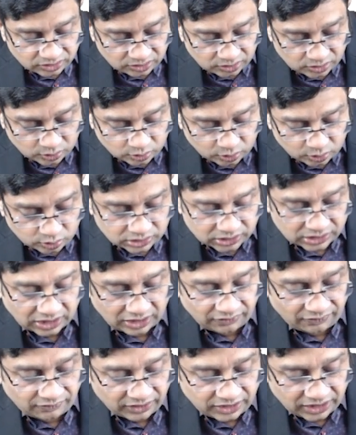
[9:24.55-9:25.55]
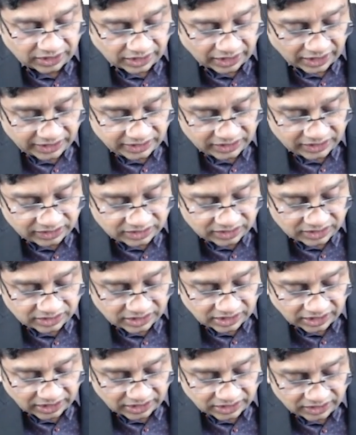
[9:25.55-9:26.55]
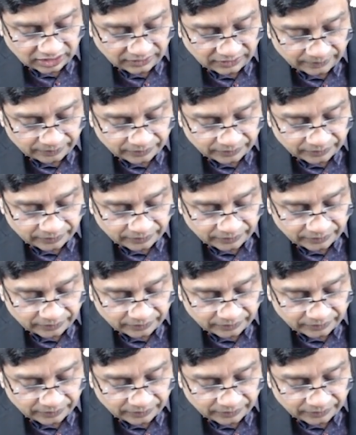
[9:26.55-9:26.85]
2, 7, 9, 10